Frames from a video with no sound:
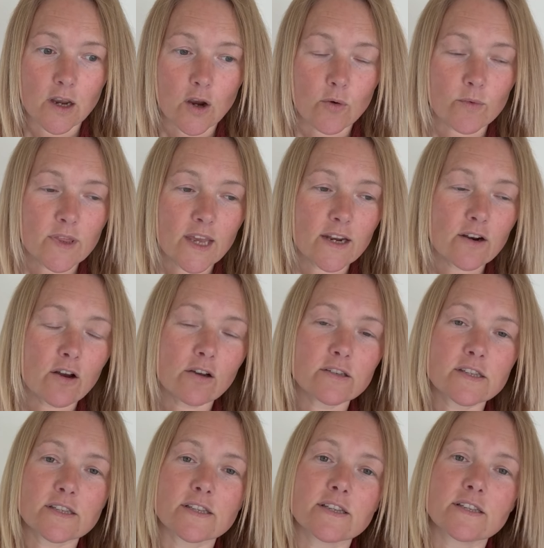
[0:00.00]
With a
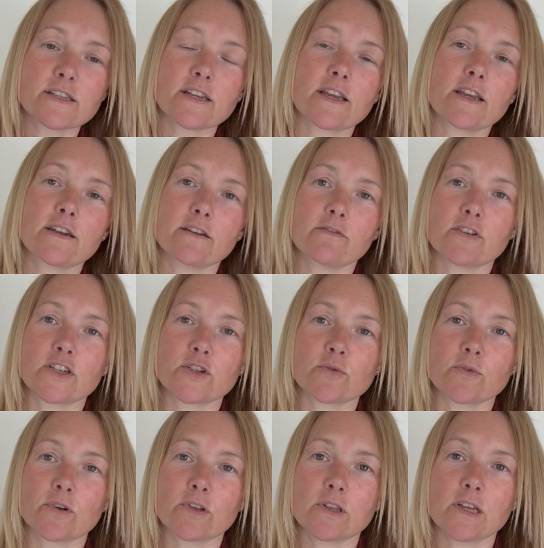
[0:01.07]
narcissistic
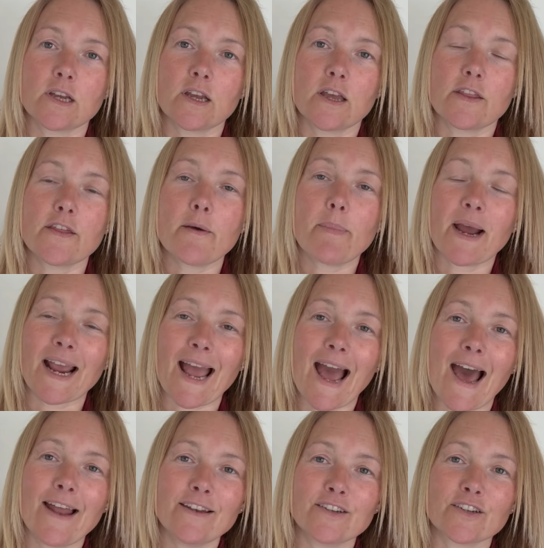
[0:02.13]
individual, their
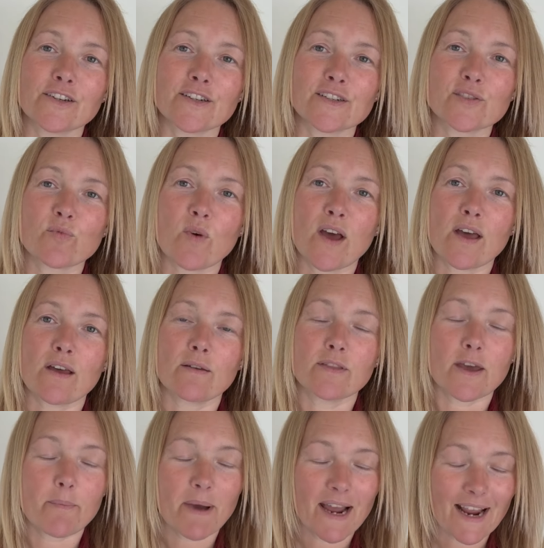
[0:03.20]
backhanded
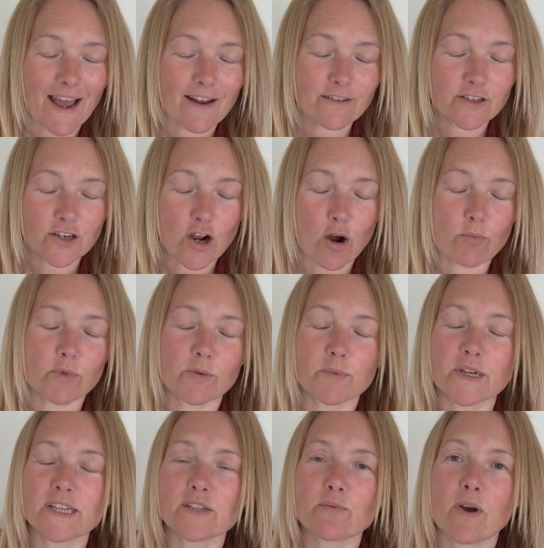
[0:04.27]

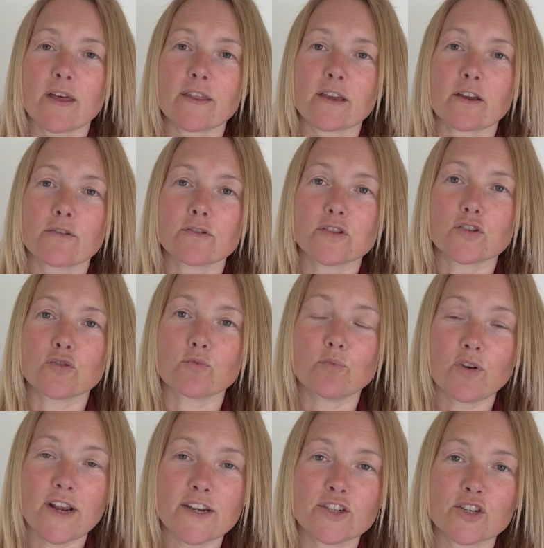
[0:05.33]
compliment is where they're going to
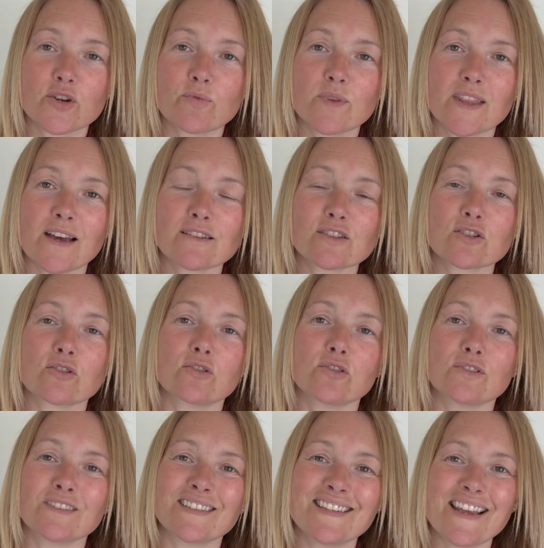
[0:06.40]
praise you with that subtle
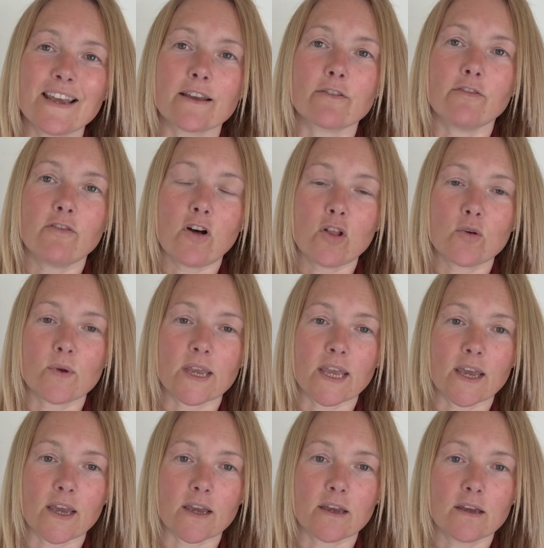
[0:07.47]
dig following
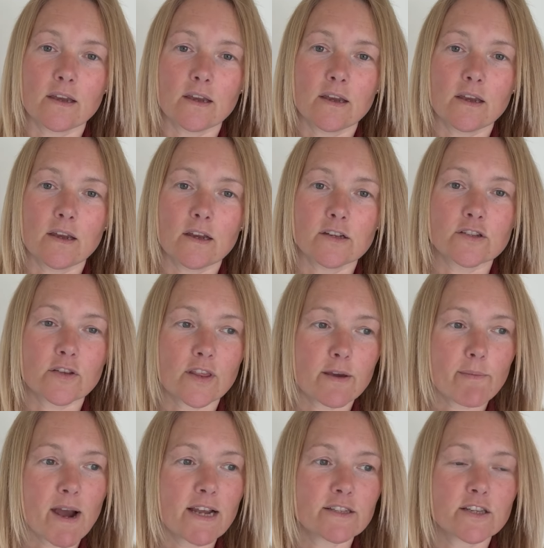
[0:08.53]
it. So they
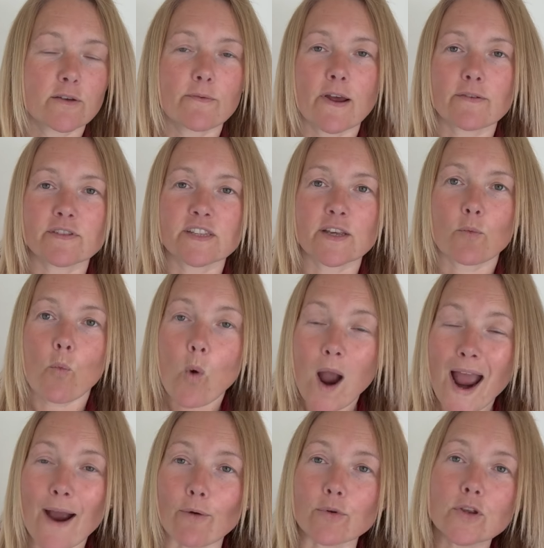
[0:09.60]
might turn around and say,
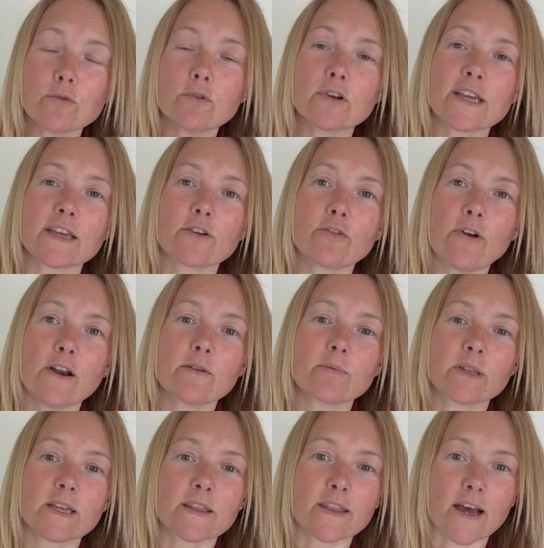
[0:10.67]
"Wow, you look incredible
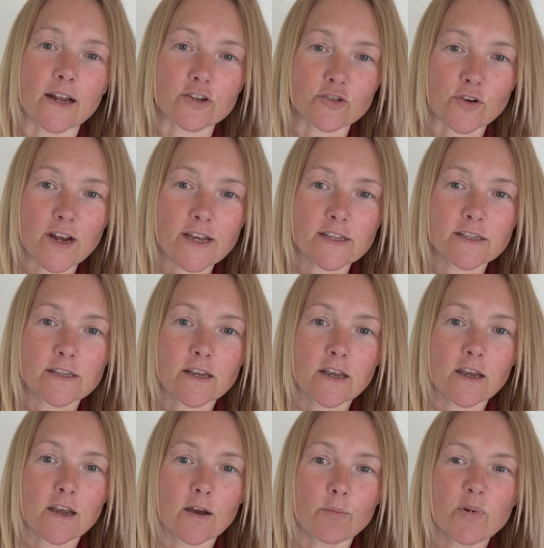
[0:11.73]
in that dress,
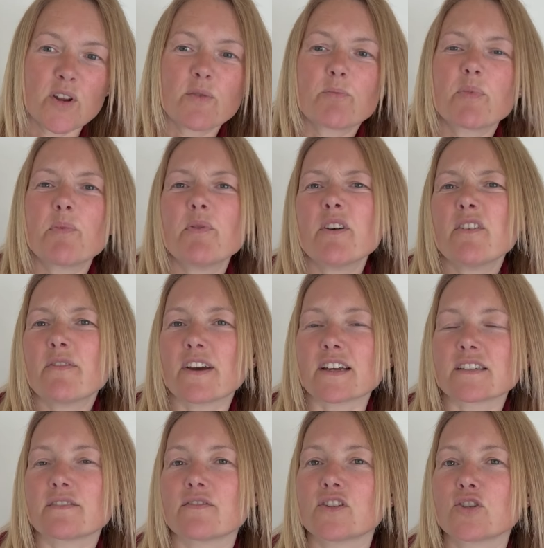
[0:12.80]
but it'd be
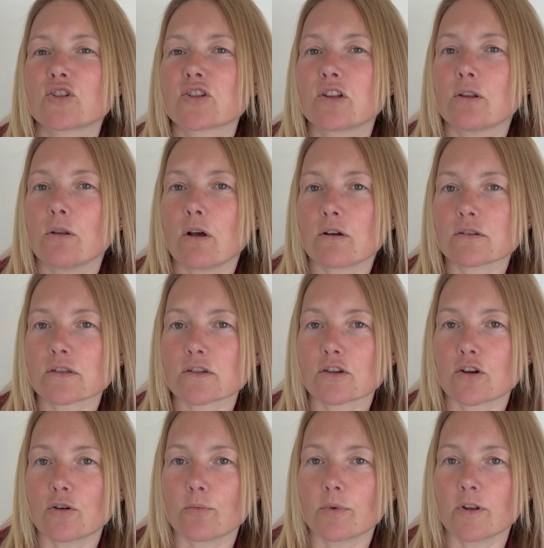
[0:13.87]
perfect if you just lost a
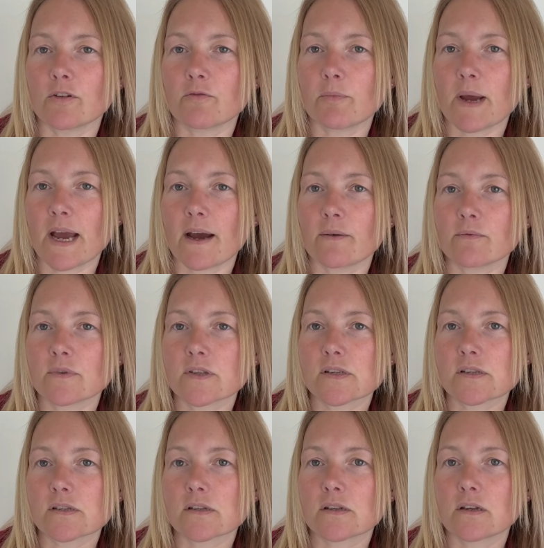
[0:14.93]
couple of pounds."